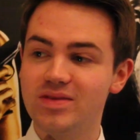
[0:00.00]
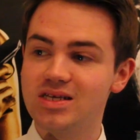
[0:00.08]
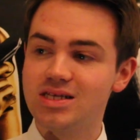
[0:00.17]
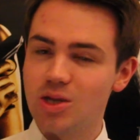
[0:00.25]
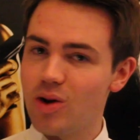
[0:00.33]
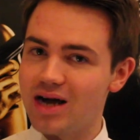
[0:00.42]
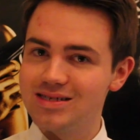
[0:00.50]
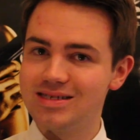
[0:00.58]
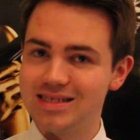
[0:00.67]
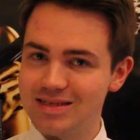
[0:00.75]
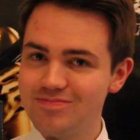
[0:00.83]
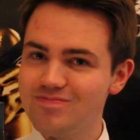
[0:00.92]
So
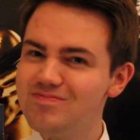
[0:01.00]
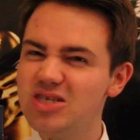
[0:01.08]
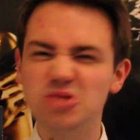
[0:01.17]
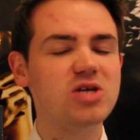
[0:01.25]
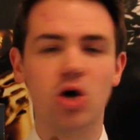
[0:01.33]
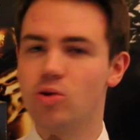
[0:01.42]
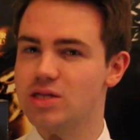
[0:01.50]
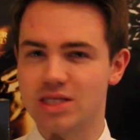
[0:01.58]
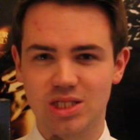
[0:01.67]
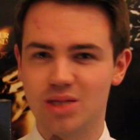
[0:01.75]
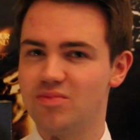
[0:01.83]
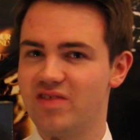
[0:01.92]
they must be holding
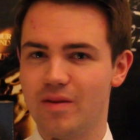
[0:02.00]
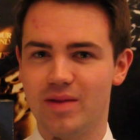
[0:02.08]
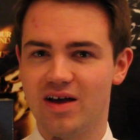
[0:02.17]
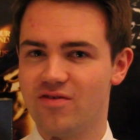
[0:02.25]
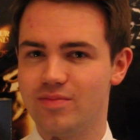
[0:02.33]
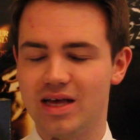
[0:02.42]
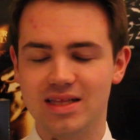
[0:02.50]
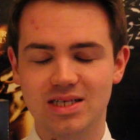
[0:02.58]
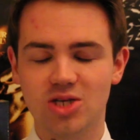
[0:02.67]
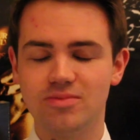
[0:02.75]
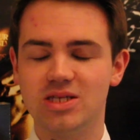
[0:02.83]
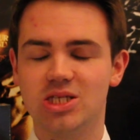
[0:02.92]
something back from that. There's
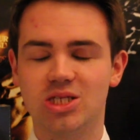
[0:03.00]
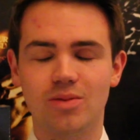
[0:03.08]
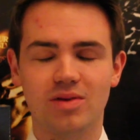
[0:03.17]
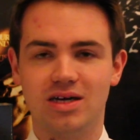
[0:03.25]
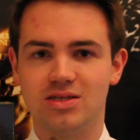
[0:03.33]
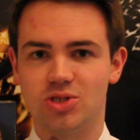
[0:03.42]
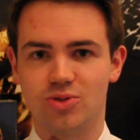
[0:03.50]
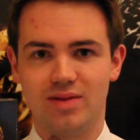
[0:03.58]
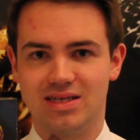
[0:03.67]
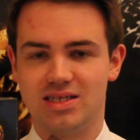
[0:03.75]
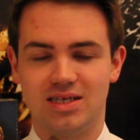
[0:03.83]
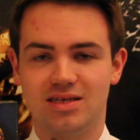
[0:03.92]
gonna be some kind of
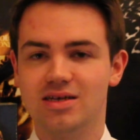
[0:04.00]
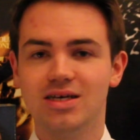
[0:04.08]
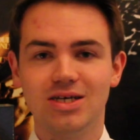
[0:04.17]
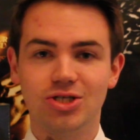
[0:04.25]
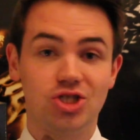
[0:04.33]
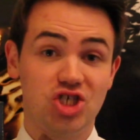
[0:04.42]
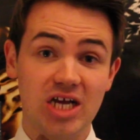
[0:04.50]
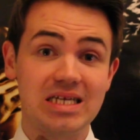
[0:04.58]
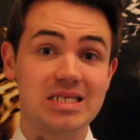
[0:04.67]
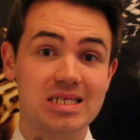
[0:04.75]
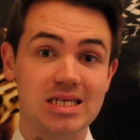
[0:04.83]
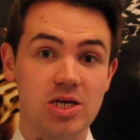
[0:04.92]
dramatic
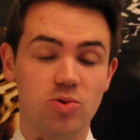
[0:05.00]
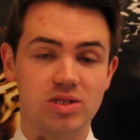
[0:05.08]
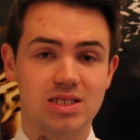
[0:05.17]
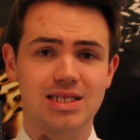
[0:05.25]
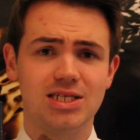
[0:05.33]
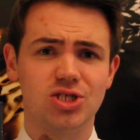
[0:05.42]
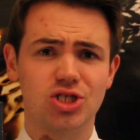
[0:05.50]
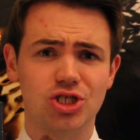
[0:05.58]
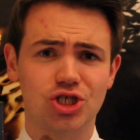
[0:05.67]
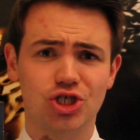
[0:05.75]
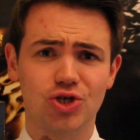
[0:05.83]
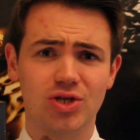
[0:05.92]
chase sequence in
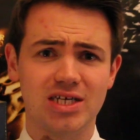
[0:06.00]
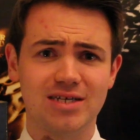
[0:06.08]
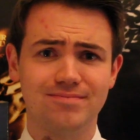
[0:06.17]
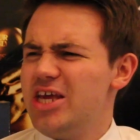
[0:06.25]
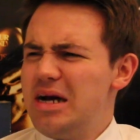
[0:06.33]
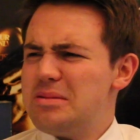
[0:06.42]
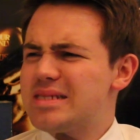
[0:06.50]
London, surely. You know, I